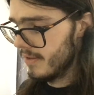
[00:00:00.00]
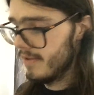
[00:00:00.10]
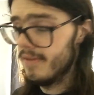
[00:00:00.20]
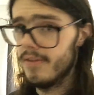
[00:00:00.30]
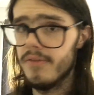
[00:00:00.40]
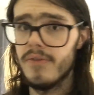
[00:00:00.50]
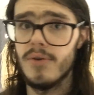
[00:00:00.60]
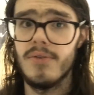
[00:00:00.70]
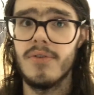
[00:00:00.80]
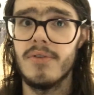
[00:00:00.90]
this is the
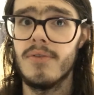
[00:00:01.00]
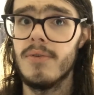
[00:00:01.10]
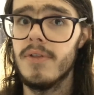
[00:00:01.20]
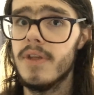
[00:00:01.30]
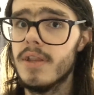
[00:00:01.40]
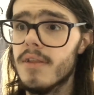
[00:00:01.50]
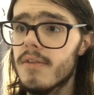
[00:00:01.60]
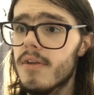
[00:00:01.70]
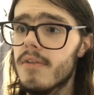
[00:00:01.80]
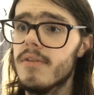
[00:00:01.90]
first sort of thing that
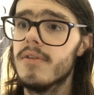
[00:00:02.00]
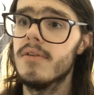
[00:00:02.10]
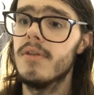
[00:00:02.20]
starts to